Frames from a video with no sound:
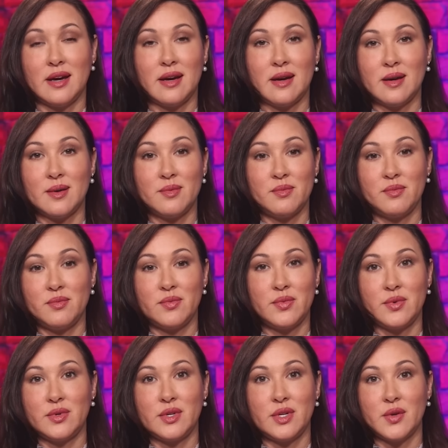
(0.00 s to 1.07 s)

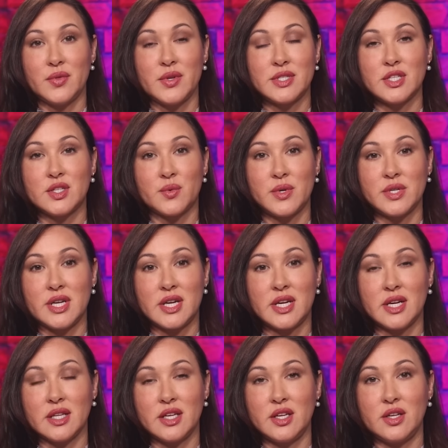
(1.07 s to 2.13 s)
you know, this is a ridiculous,